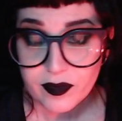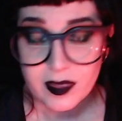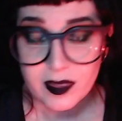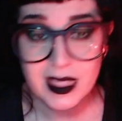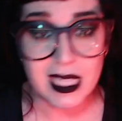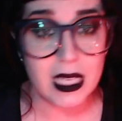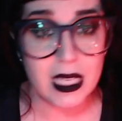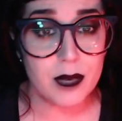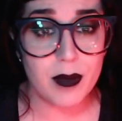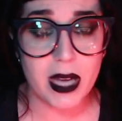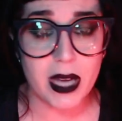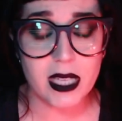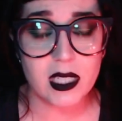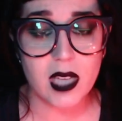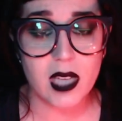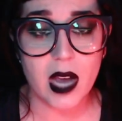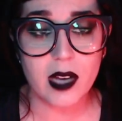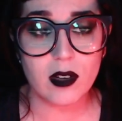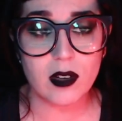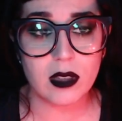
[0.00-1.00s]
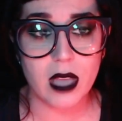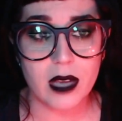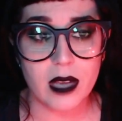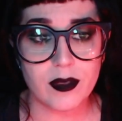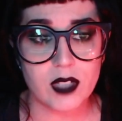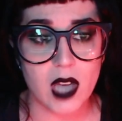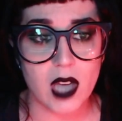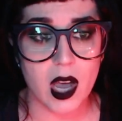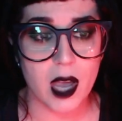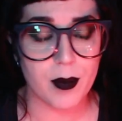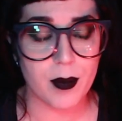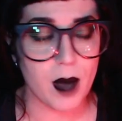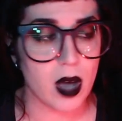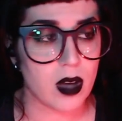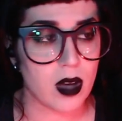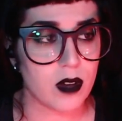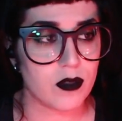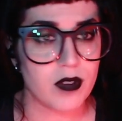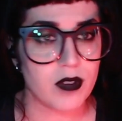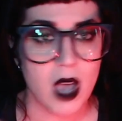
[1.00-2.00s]
in my entire lifetime
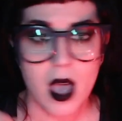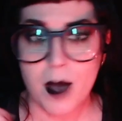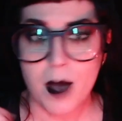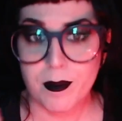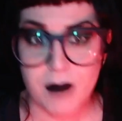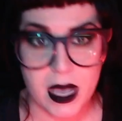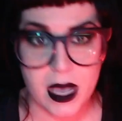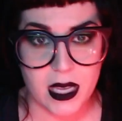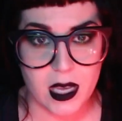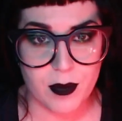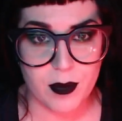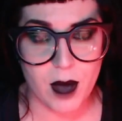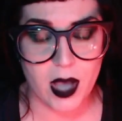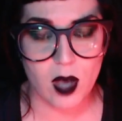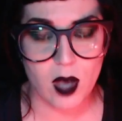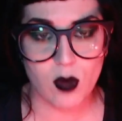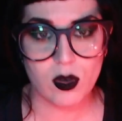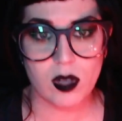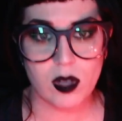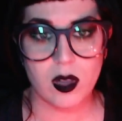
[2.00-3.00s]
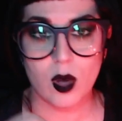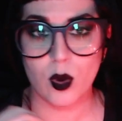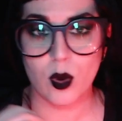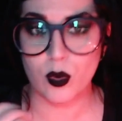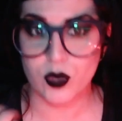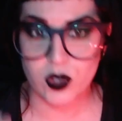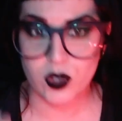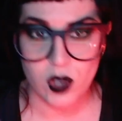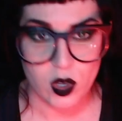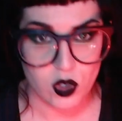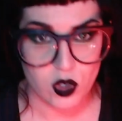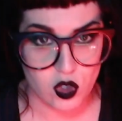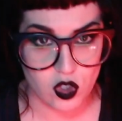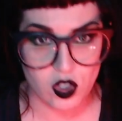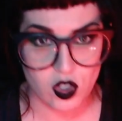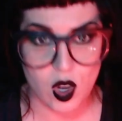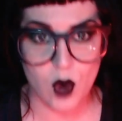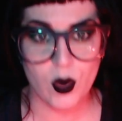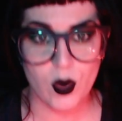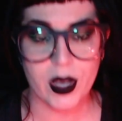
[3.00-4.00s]
of making my own clothes,
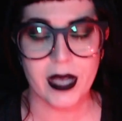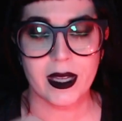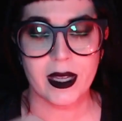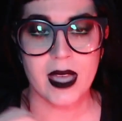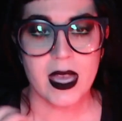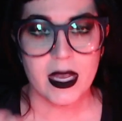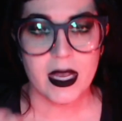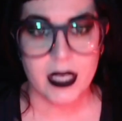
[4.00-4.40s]
sewing,